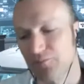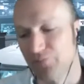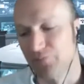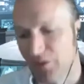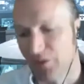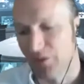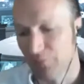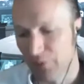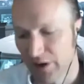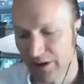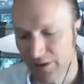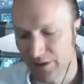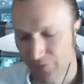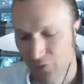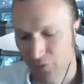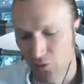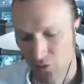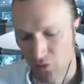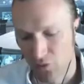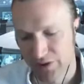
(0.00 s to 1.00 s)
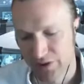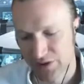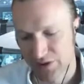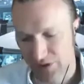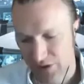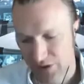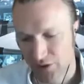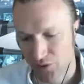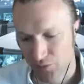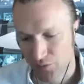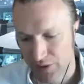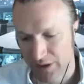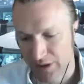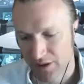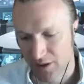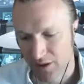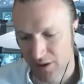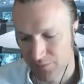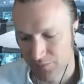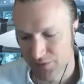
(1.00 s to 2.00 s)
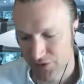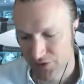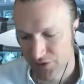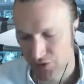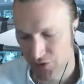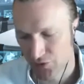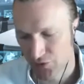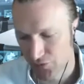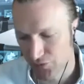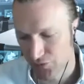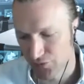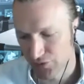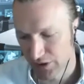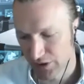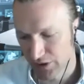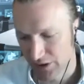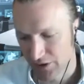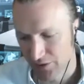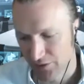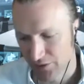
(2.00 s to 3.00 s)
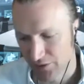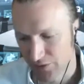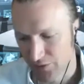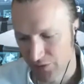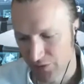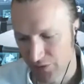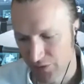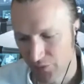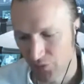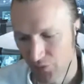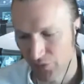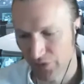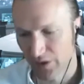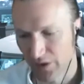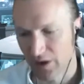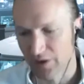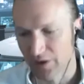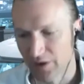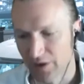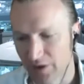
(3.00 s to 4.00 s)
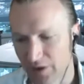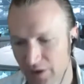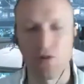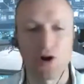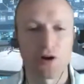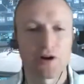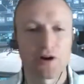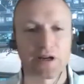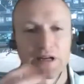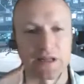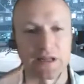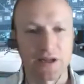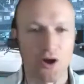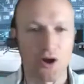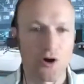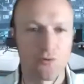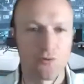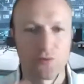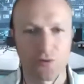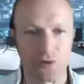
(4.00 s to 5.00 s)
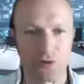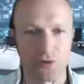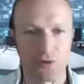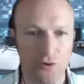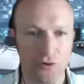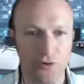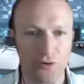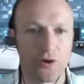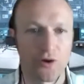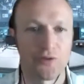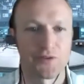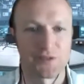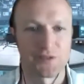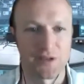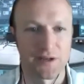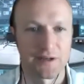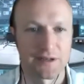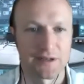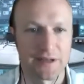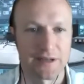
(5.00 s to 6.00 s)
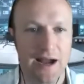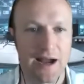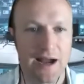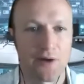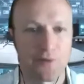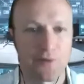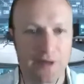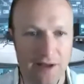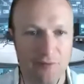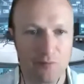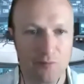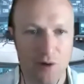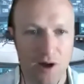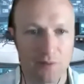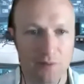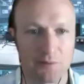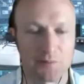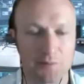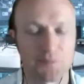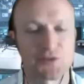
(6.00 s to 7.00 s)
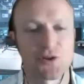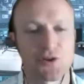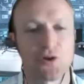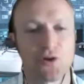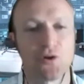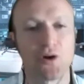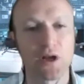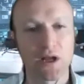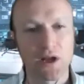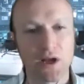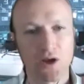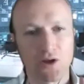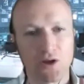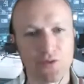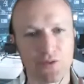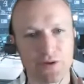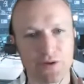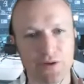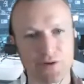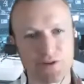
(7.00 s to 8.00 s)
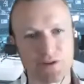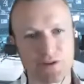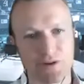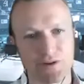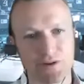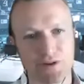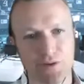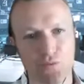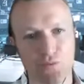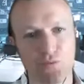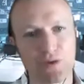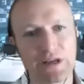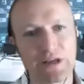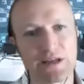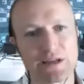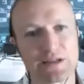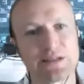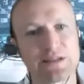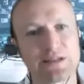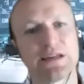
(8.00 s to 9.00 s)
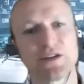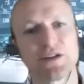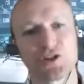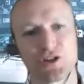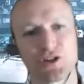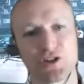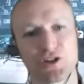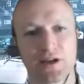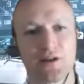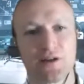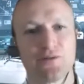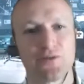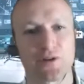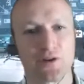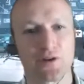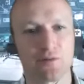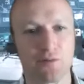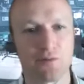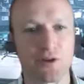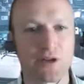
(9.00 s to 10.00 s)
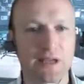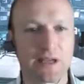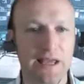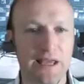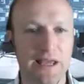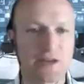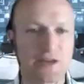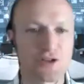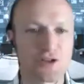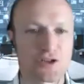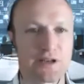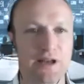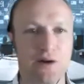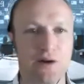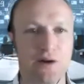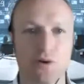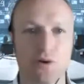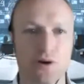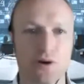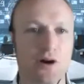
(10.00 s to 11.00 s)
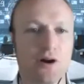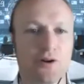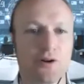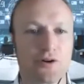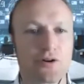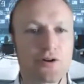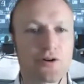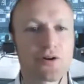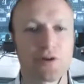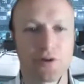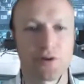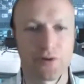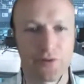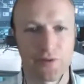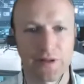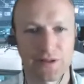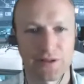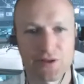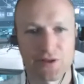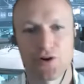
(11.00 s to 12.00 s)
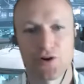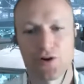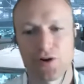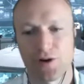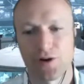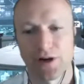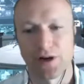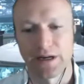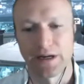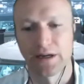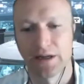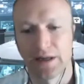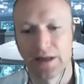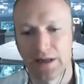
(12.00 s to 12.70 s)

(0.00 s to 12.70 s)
But of course, when it comes to, the kind of marketing overload, all of a sudden now we have problems. So there's a reconditioning of the communication network on Earth that's occurring.